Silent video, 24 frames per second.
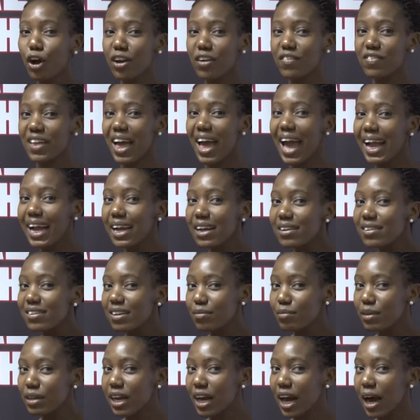of the
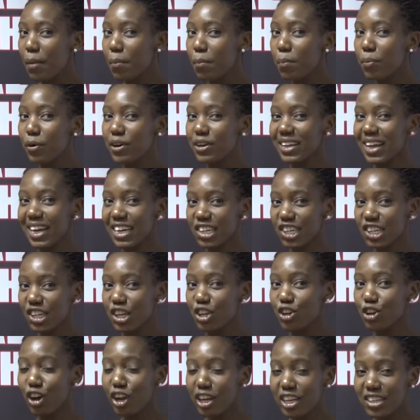academic production
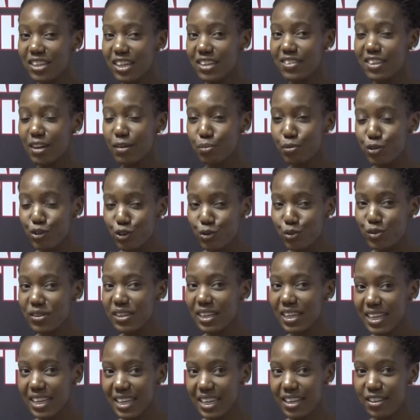knowledge that they're
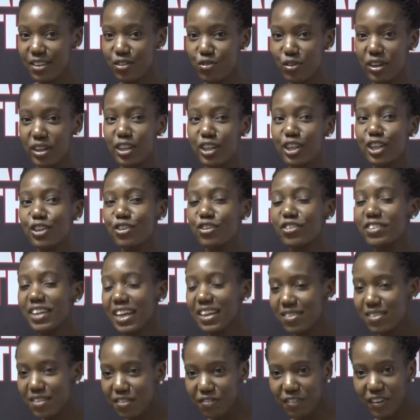producing in Israel to
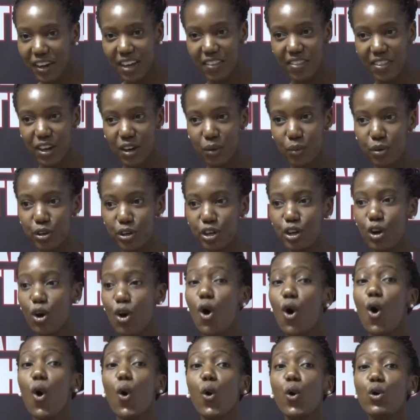justify their work,
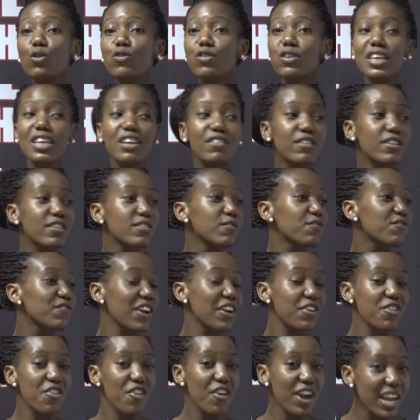or to even
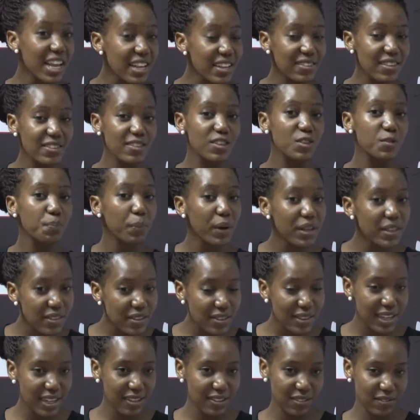fundraise and sponsor
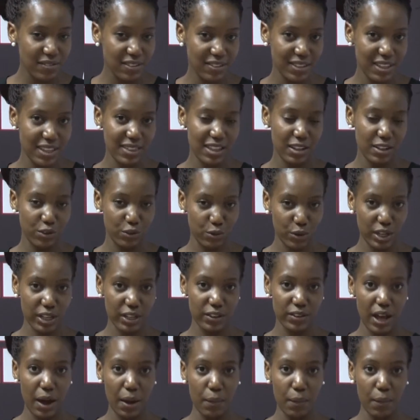the activities that they're doing